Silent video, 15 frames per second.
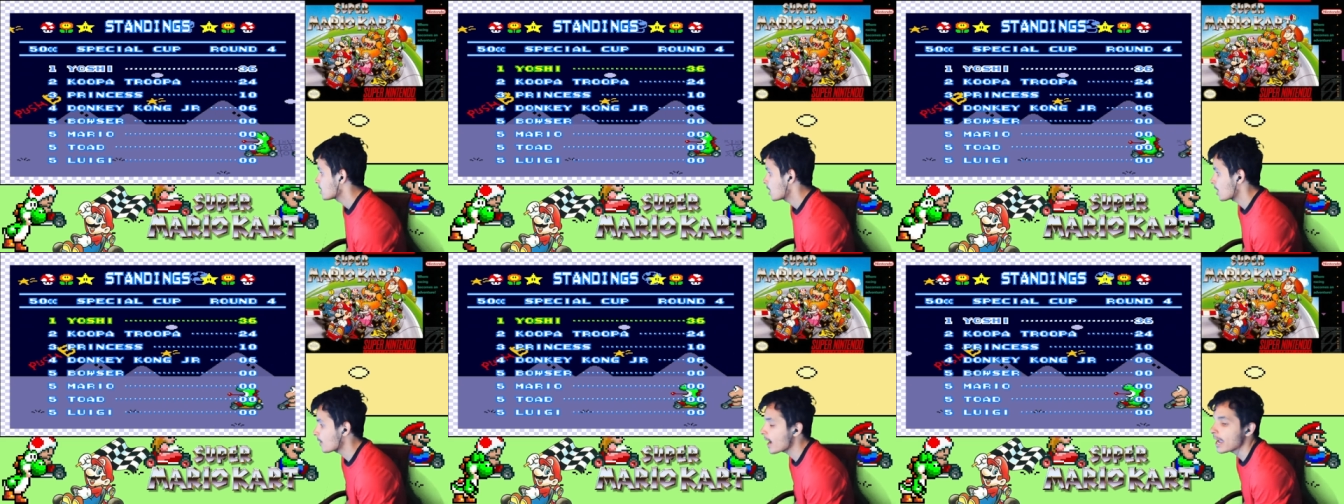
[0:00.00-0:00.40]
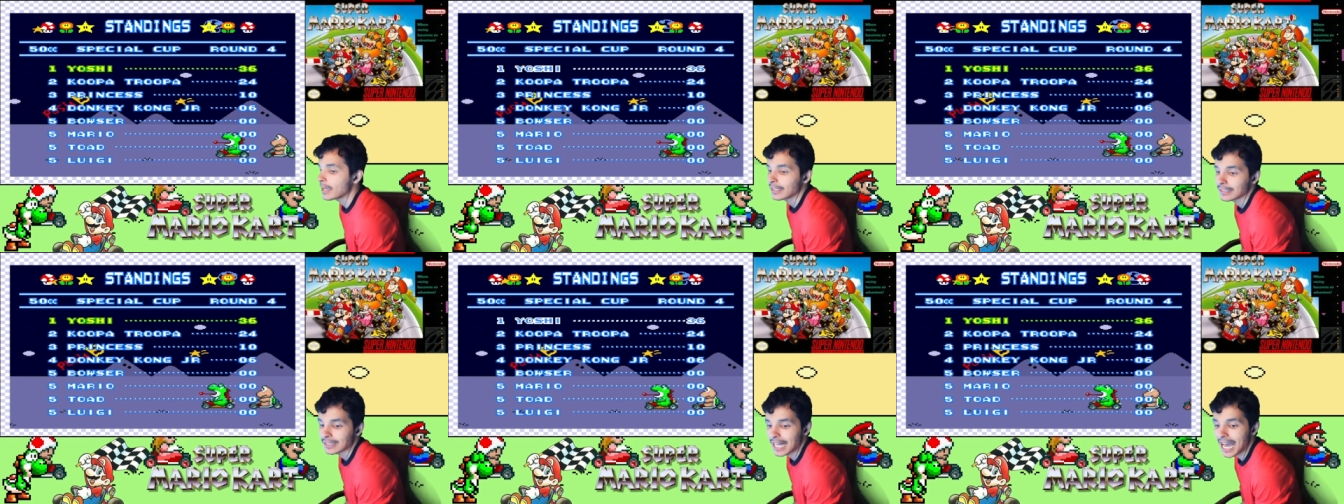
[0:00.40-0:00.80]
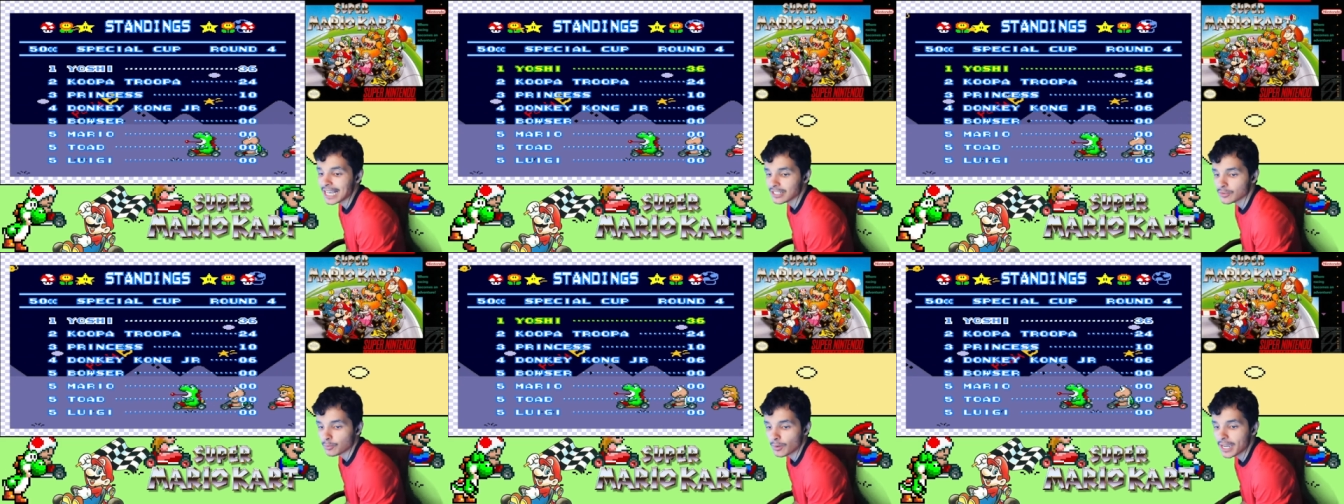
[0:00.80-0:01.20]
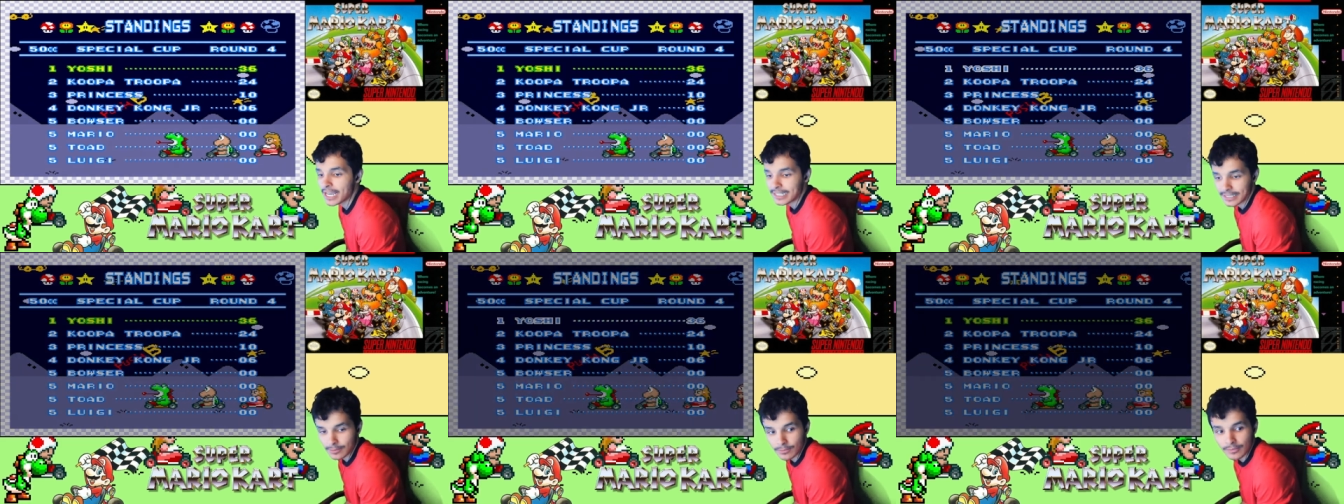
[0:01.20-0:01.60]
Alright, last
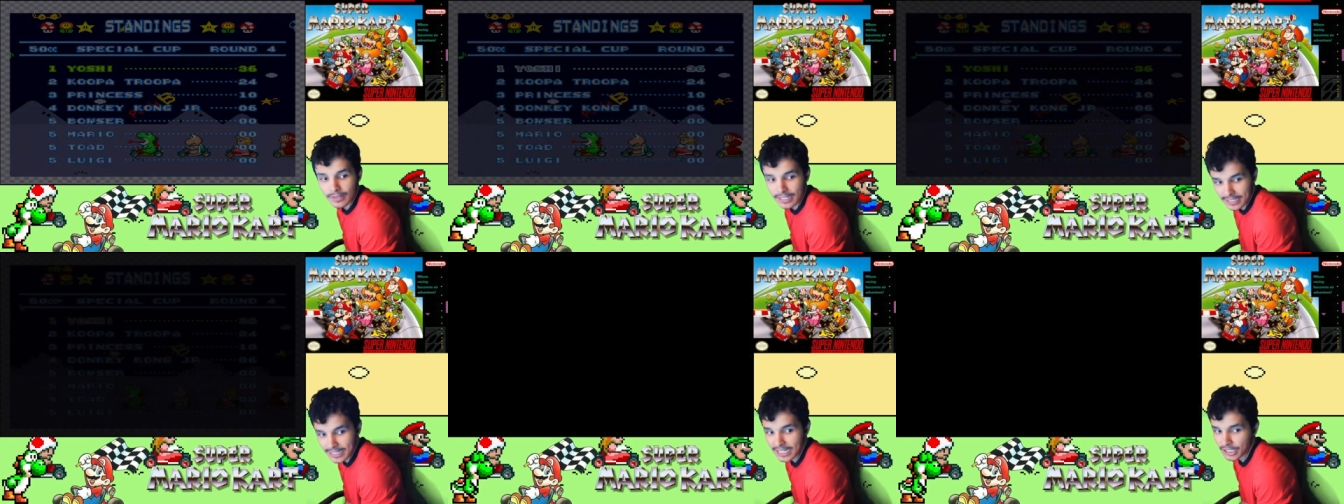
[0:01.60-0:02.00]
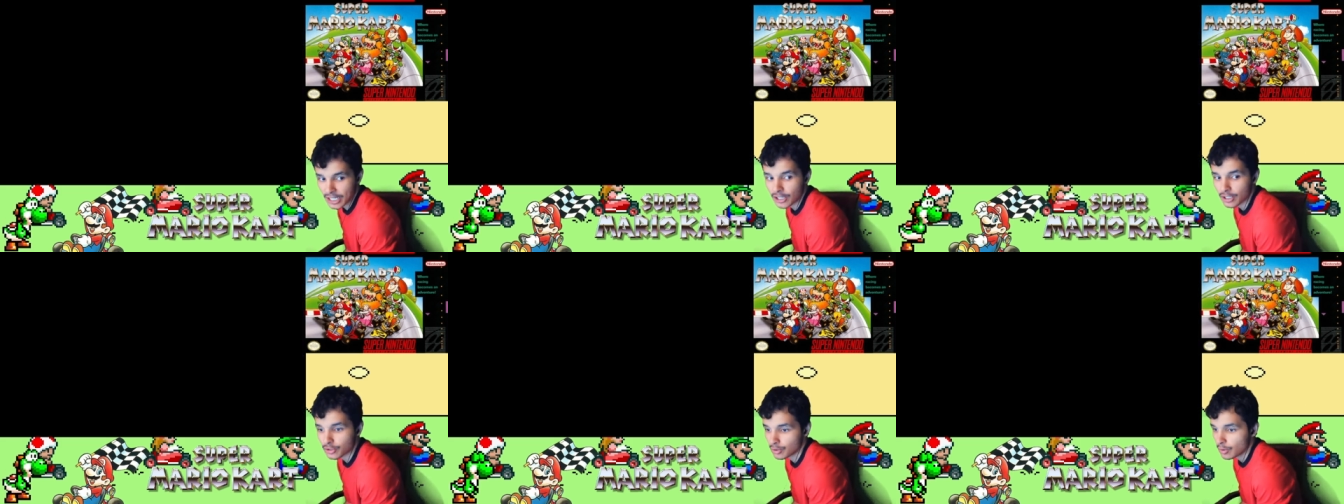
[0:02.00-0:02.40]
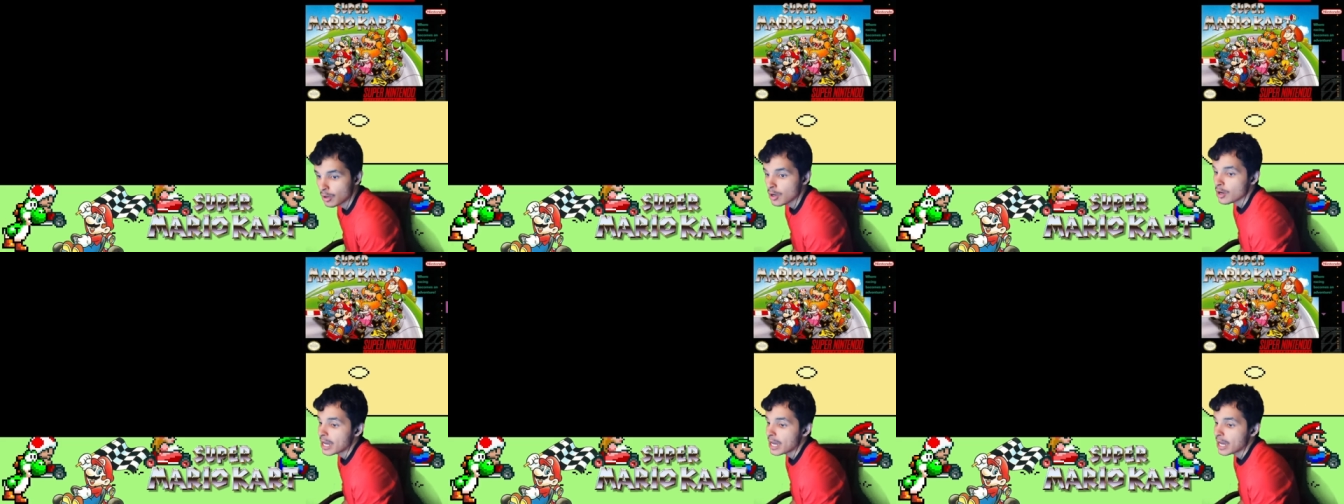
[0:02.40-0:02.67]
race. Um, this is actually a good